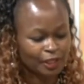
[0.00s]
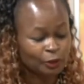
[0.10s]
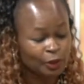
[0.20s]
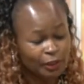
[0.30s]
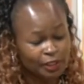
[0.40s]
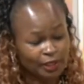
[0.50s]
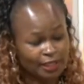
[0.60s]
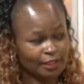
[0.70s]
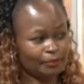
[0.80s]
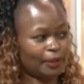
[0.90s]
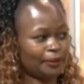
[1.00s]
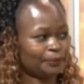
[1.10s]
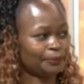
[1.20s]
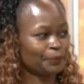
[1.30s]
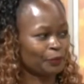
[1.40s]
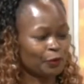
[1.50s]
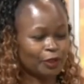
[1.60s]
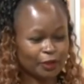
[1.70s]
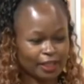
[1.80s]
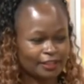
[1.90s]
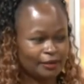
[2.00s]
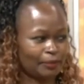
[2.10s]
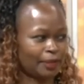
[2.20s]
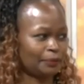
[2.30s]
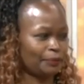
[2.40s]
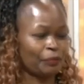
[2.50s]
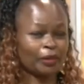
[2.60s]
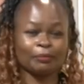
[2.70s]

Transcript: that when you educate a man, you educate a man.